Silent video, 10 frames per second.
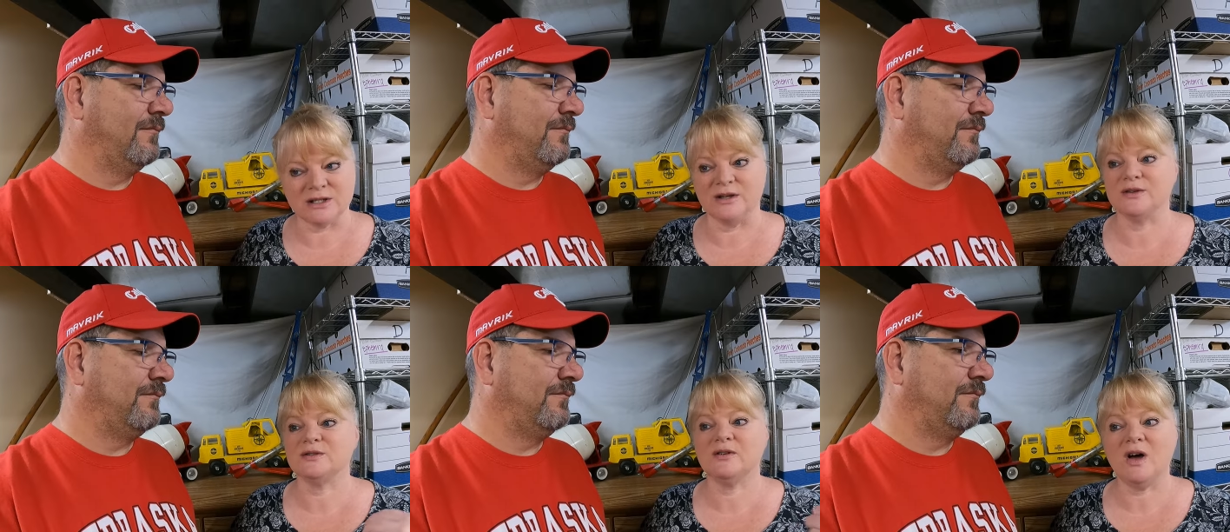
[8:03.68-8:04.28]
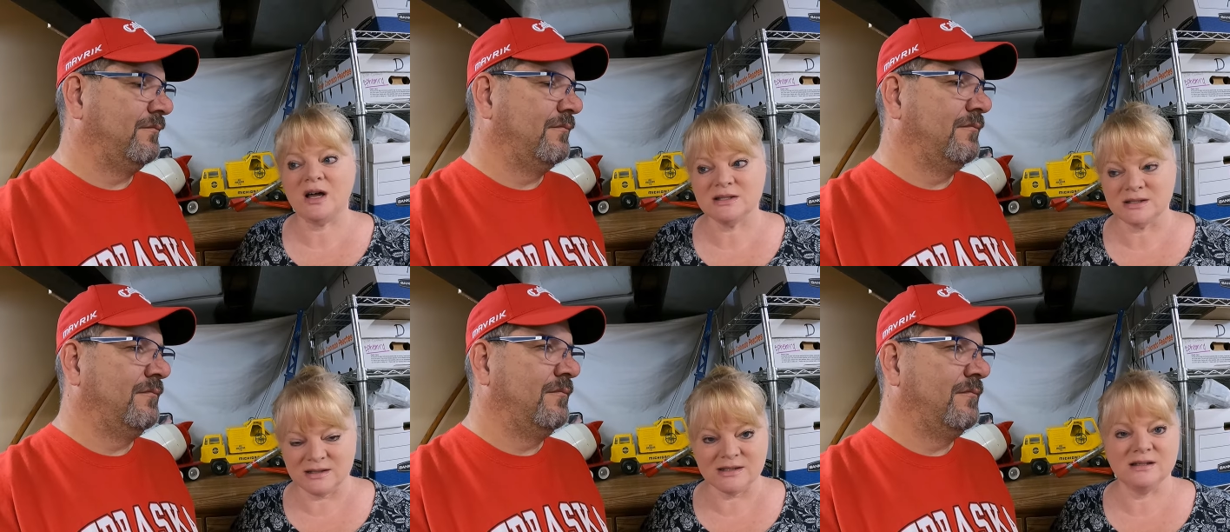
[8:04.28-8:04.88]
Speaker 1: each other's
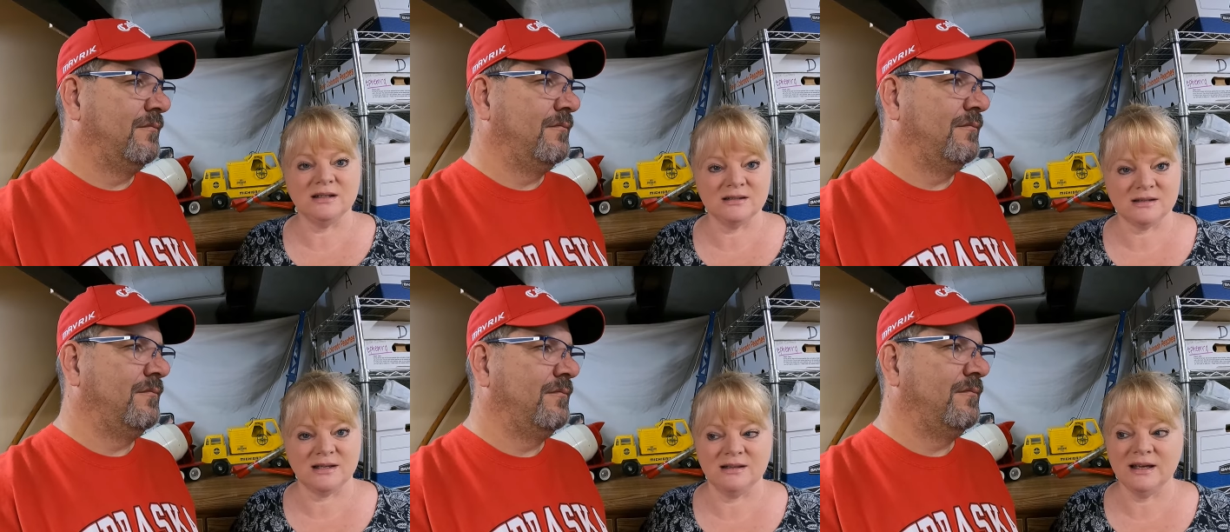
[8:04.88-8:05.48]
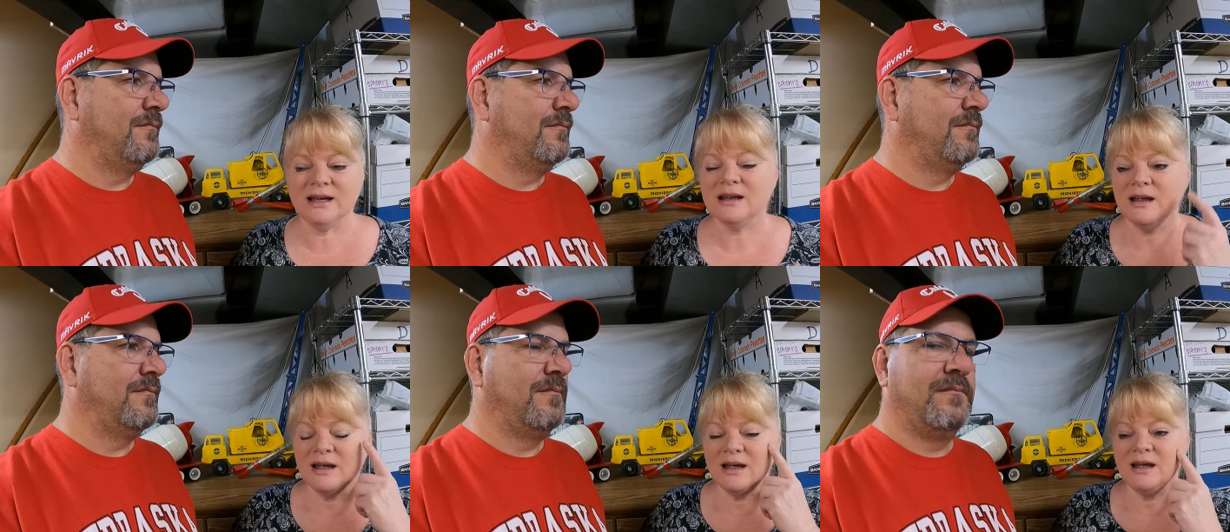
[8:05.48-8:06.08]
closets and things like that.
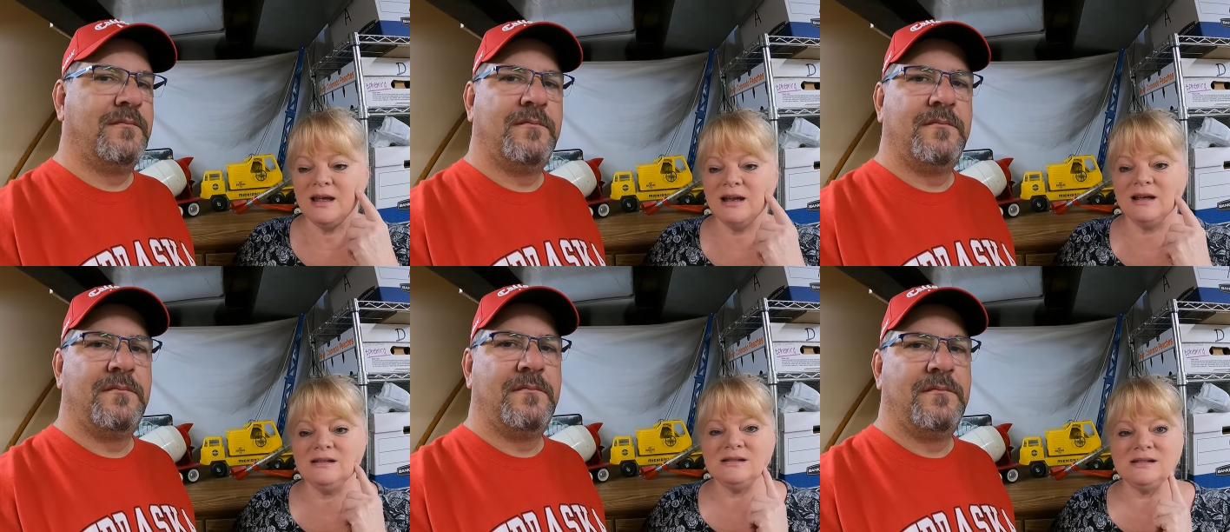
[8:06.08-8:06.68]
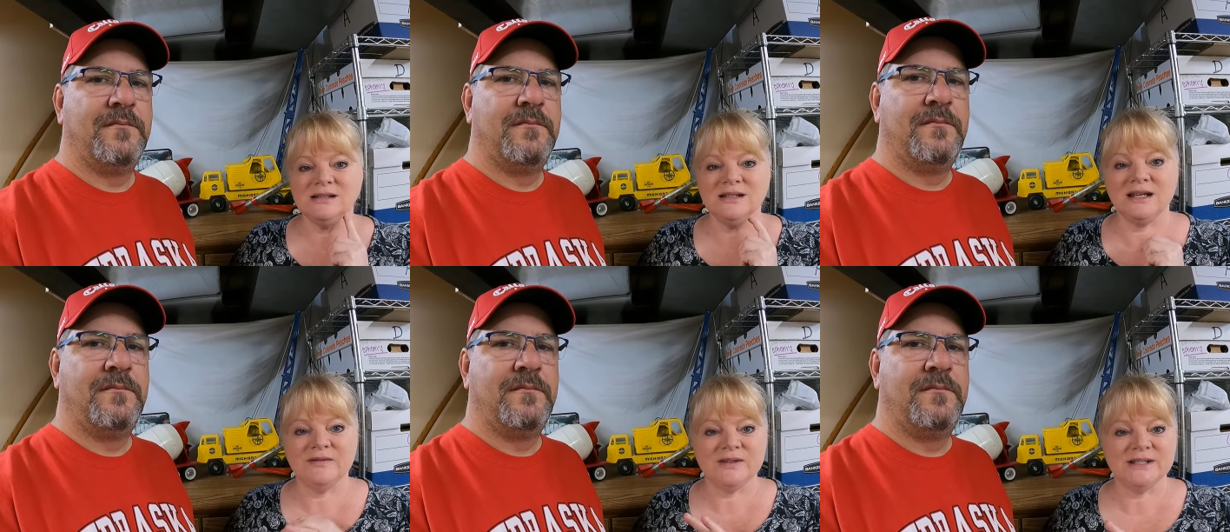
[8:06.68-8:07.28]
And I just didn't
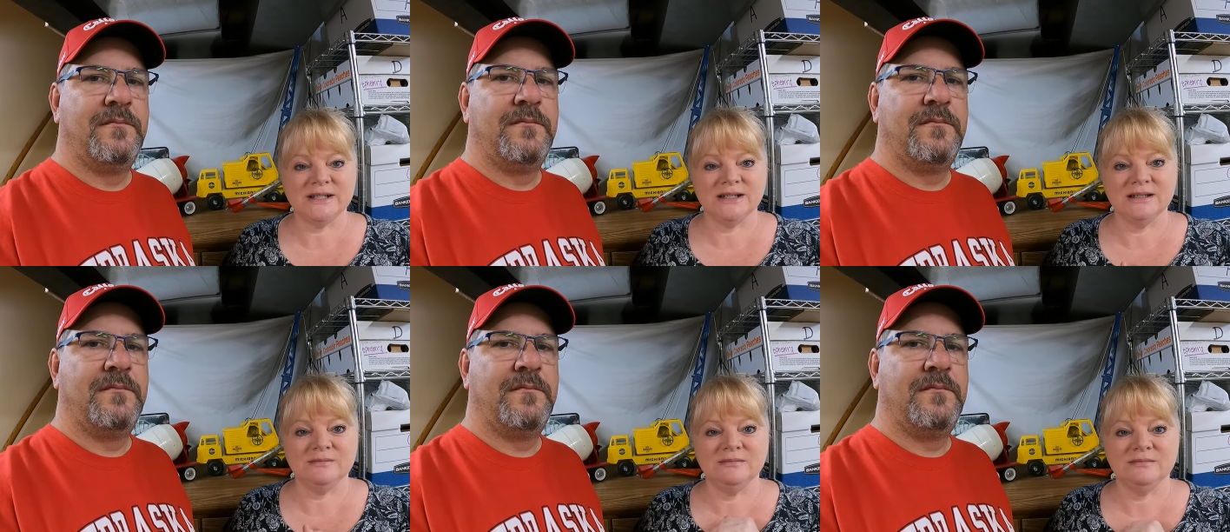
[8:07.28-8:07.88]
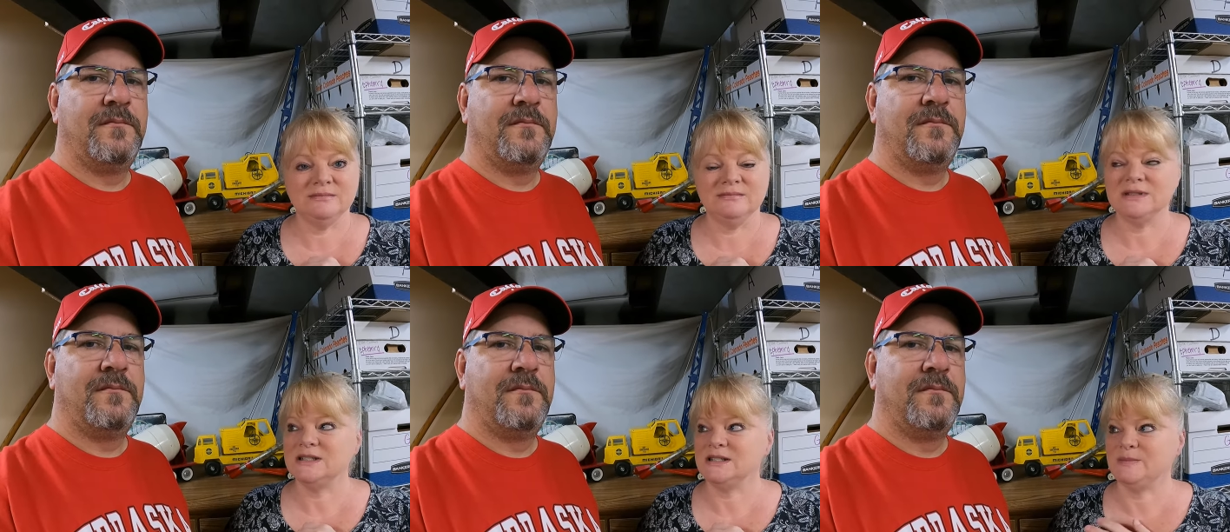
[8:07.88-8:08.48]
have the time
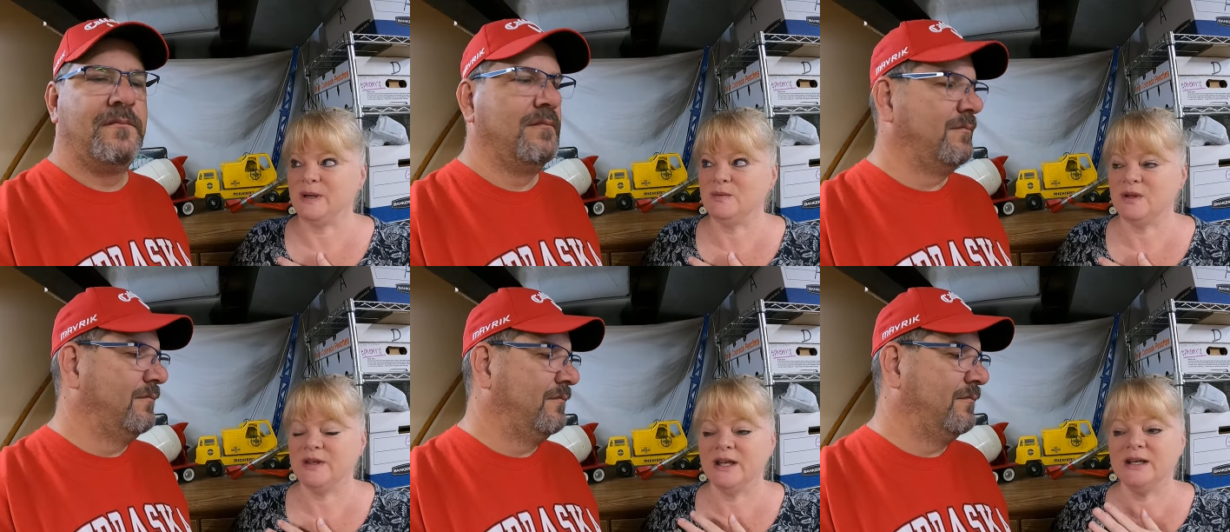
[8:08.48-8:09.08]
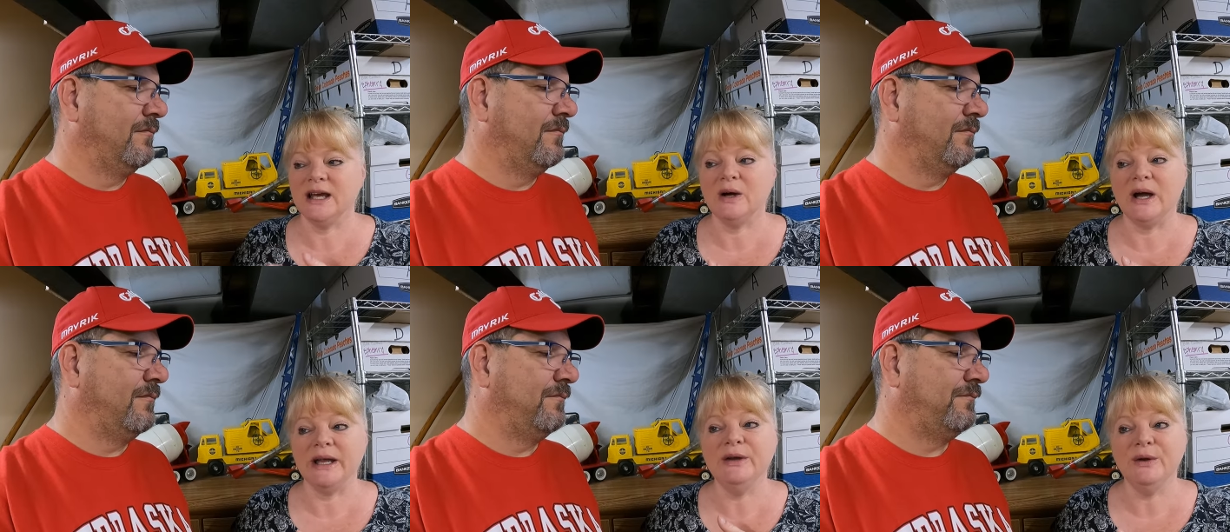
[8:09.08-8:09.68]
to spend with that. Now
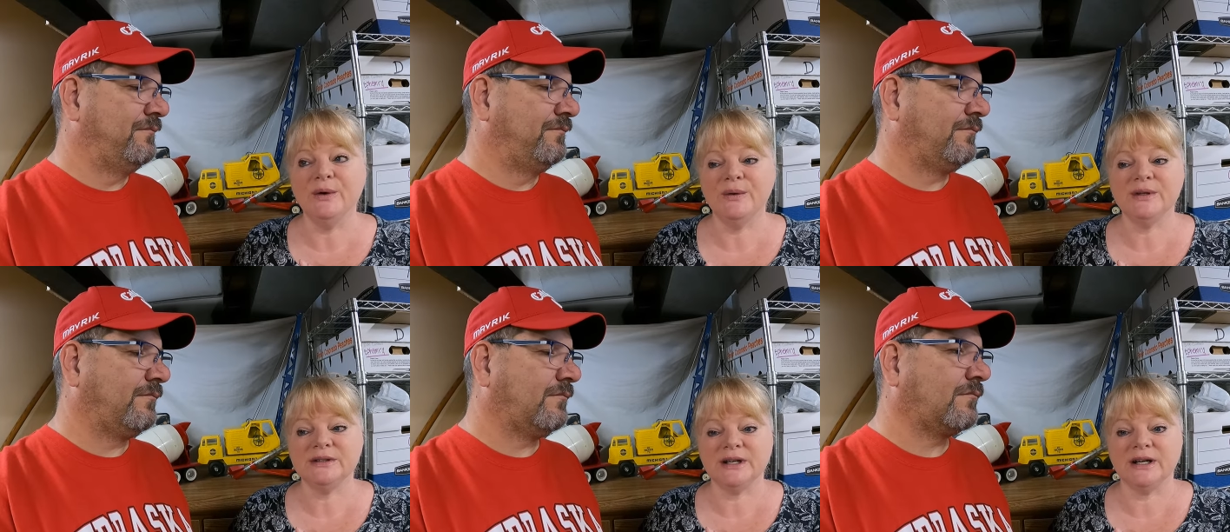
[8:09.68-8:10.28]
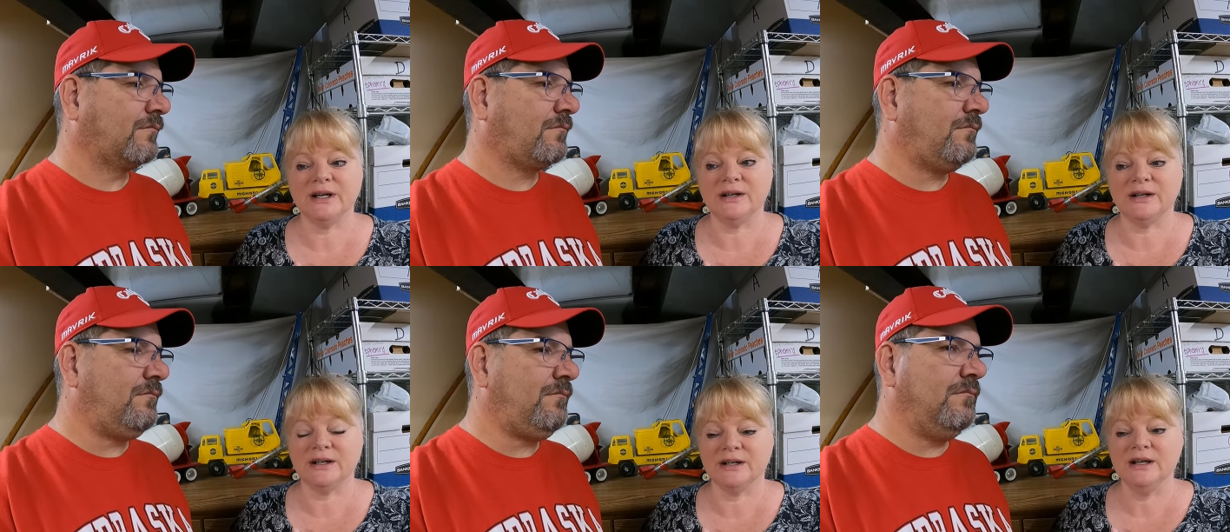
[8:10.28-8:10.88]
I know that there
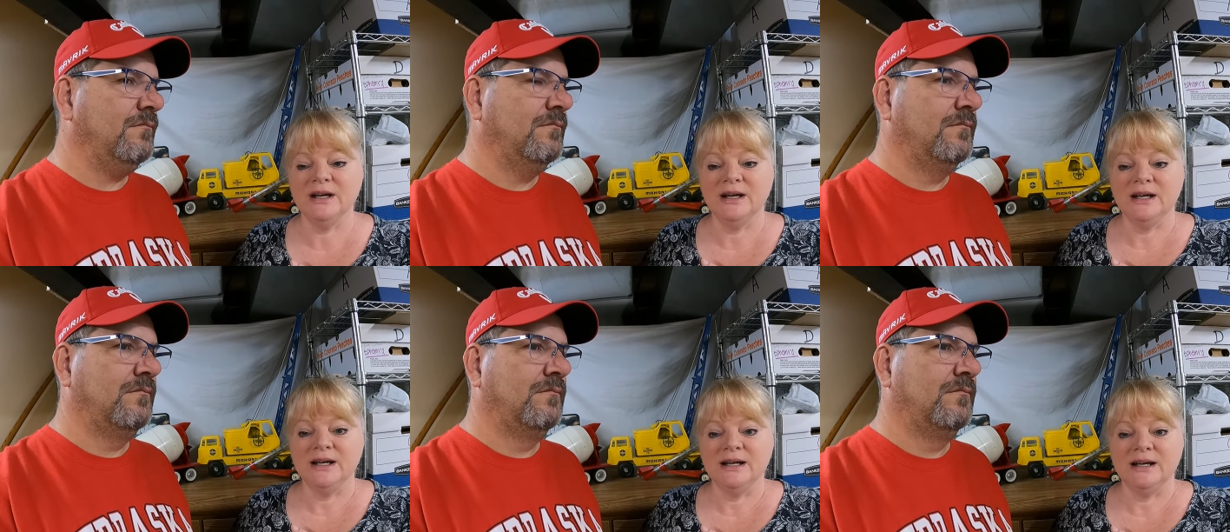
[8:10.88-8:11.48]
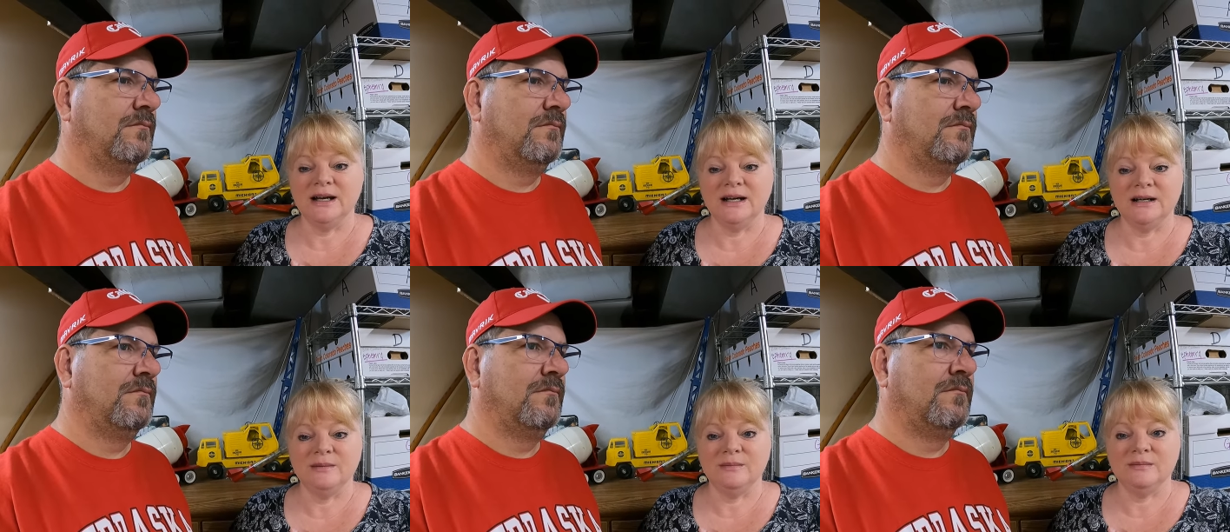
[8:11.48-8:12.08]
are
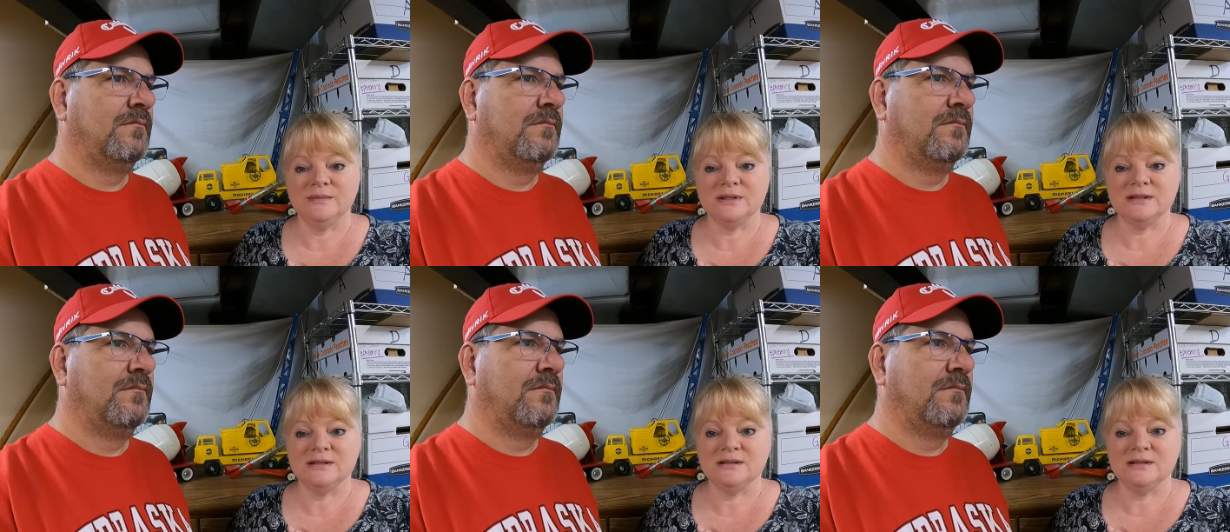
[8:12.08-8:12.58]
um,